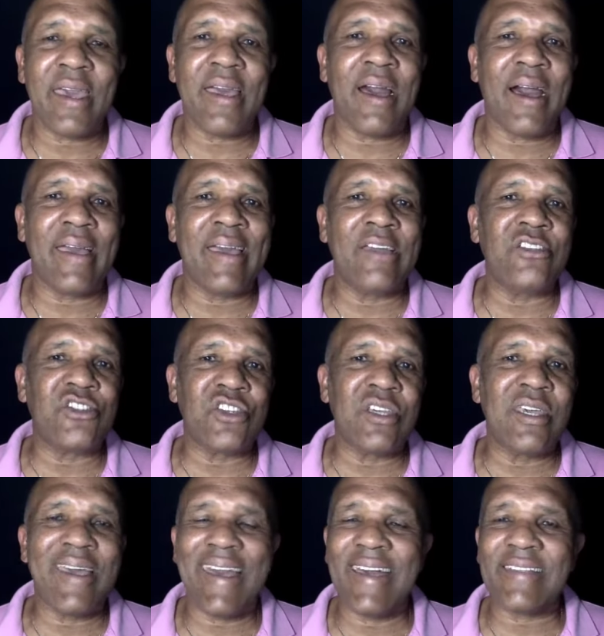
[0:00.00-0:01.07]

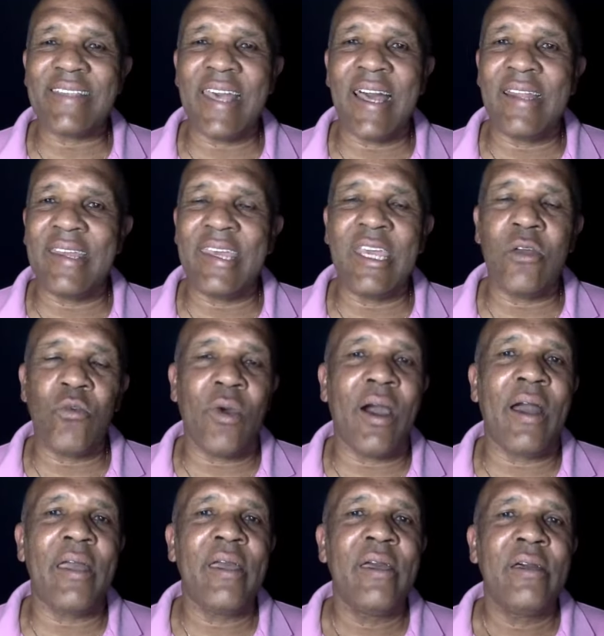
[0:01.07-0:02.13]

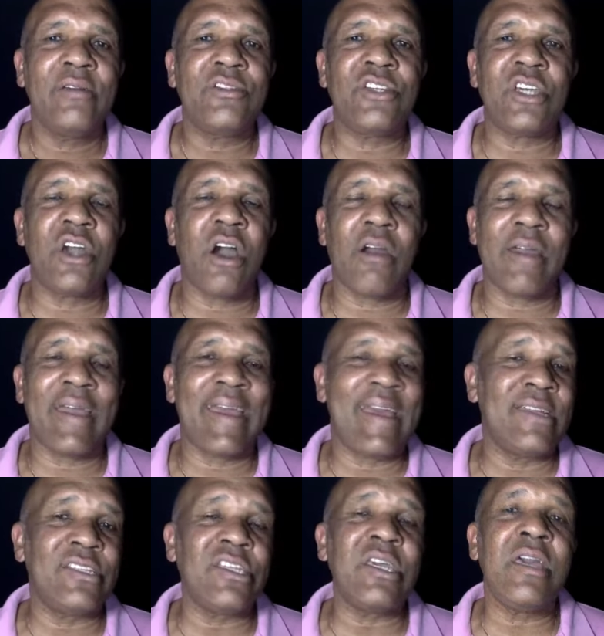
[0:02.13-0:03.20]

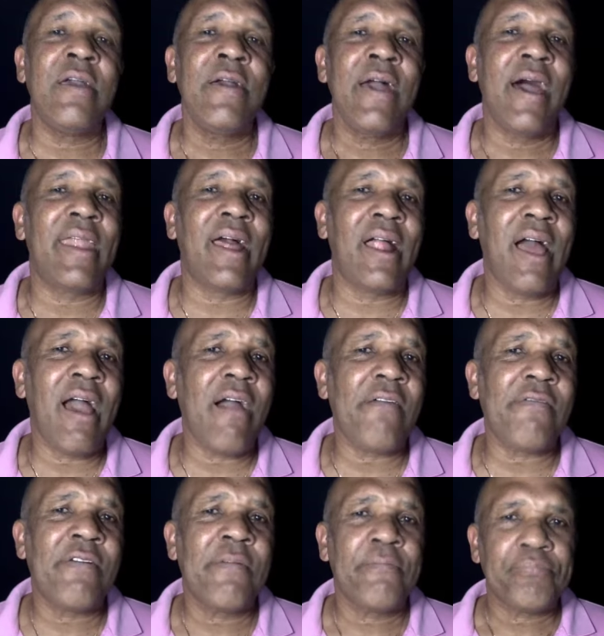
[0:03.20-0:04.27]
KINGSLEYGRANT. And I
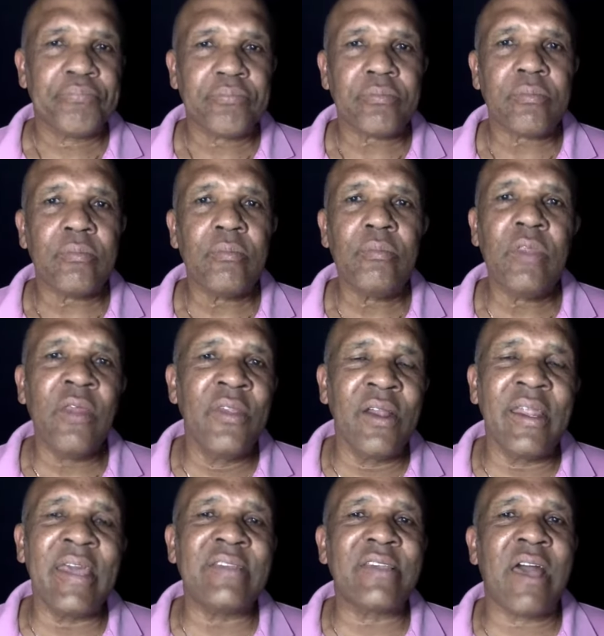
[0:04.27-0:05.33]
have the
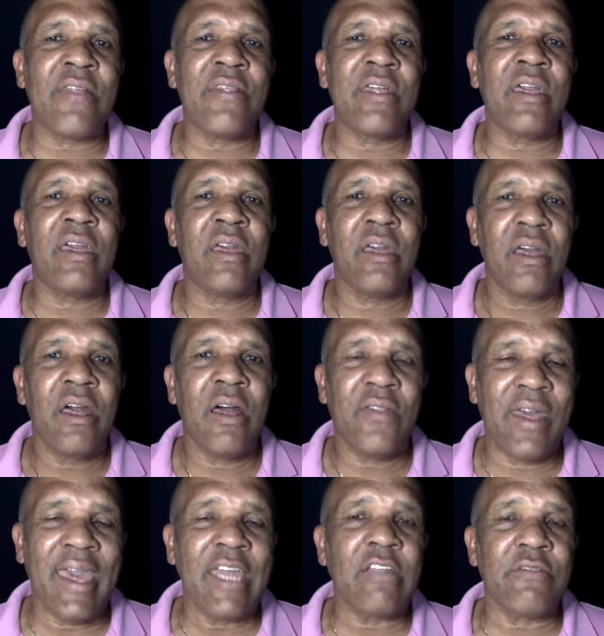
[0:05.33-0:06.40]
links at the
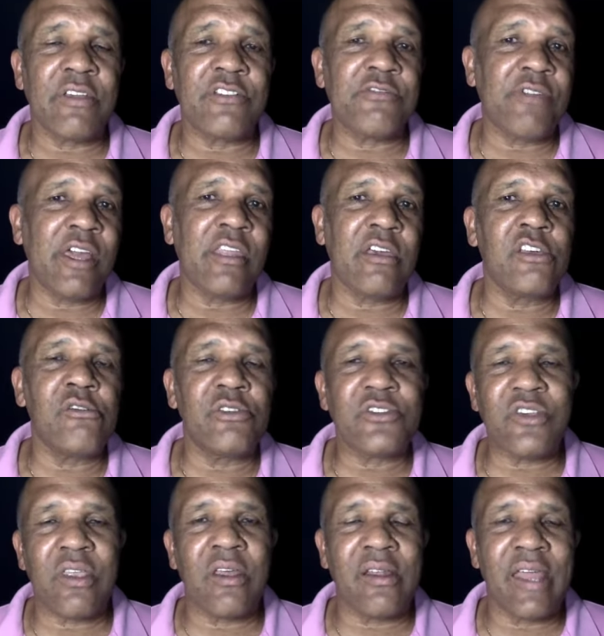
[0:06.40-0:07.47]
end of this video. You'll
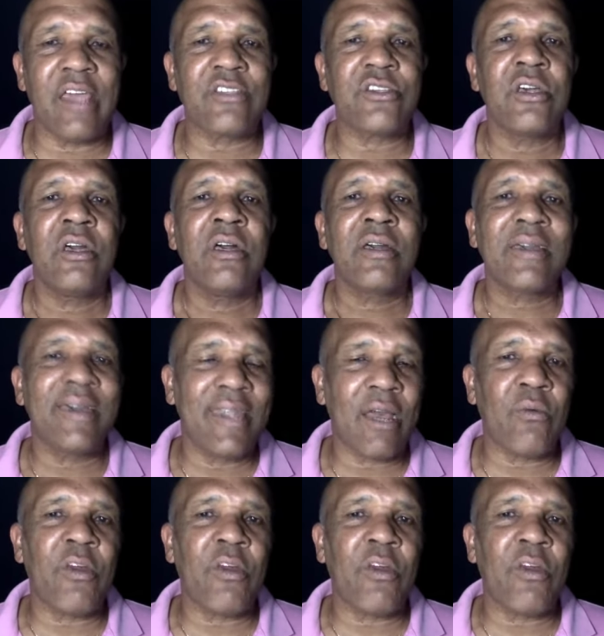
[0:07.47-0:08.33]
see the links. Connect